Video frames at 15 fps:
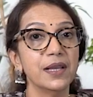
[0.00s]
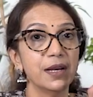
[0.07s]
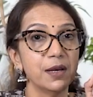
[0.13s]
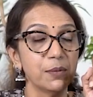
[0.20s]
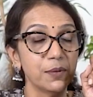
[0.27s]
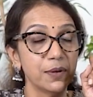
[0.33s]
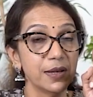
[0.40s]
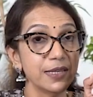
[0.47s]

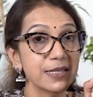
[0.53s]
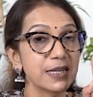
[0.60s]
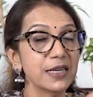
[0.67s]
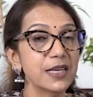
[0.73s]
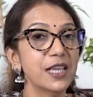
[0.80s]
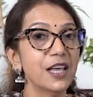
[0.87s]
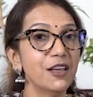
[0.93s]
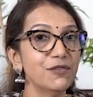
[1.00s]

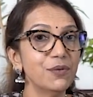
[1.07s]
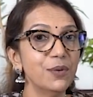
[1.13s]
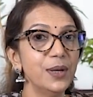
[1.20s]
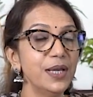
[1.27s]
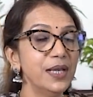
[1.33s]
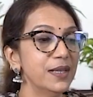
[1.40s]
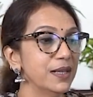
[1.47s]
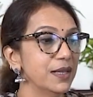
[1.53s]
Listen
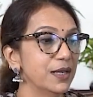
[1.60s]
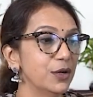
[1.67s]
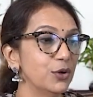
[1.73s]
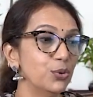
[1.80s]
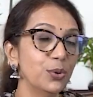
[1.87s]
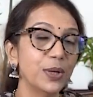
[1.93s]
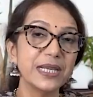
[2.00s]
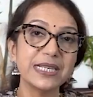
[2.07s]
carefully.
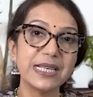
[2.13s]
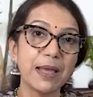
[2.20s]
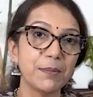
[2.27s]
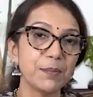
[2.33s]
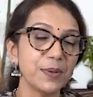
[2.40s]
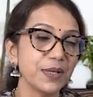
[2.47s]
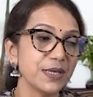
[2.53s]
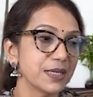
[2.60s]
Two
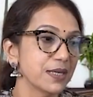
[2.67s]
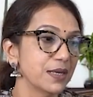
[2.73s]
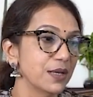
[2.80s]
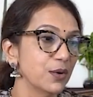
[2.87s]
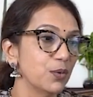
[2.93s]
examples.